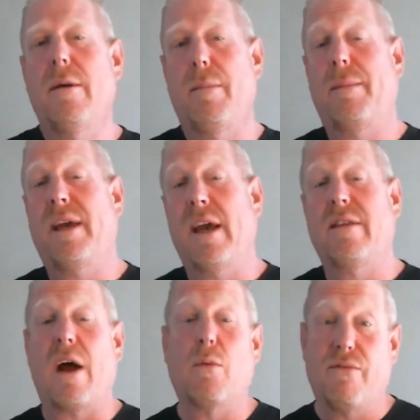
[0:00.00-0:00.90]
maybe get
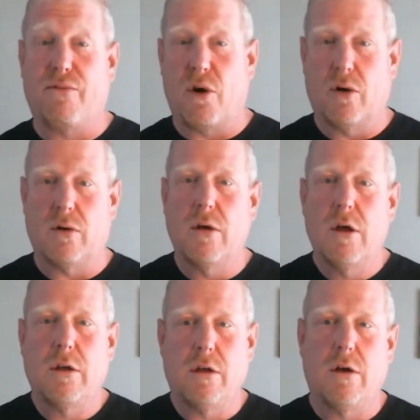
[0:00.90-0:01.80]
that referral.
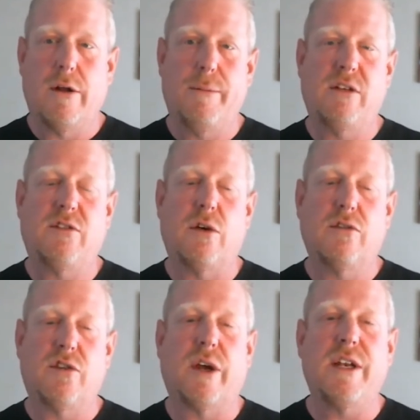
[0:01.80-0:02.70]
You know what I mean? So
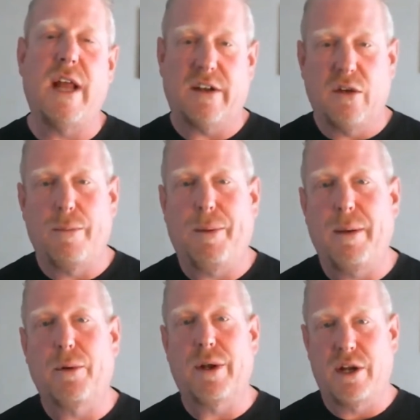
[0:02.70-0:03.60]
so connecting with
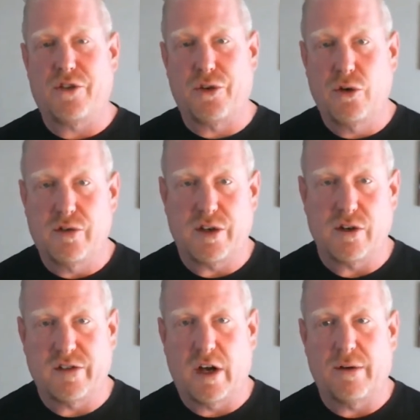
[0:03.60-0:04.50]
people and introducing
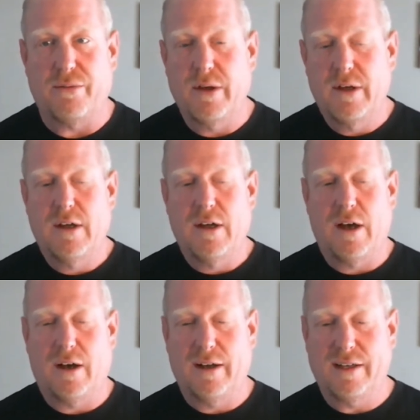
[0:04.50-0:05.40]
yourself
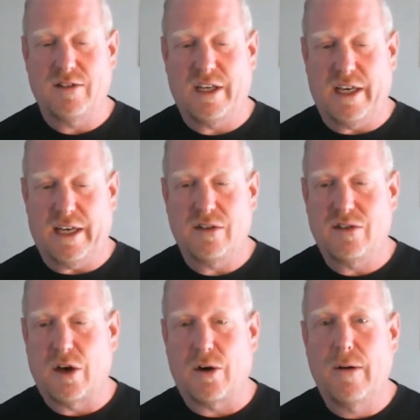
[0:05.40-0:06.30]
uh, is key.
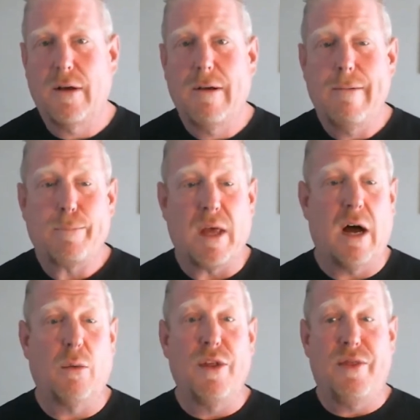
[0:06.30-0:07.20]
So
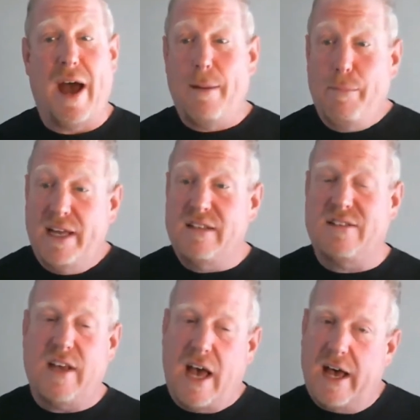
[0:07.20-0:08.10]
uh, with that being
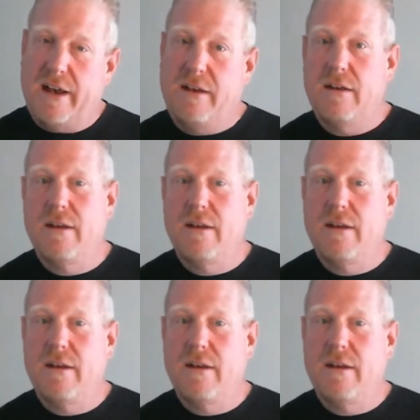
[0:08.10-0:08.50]
said,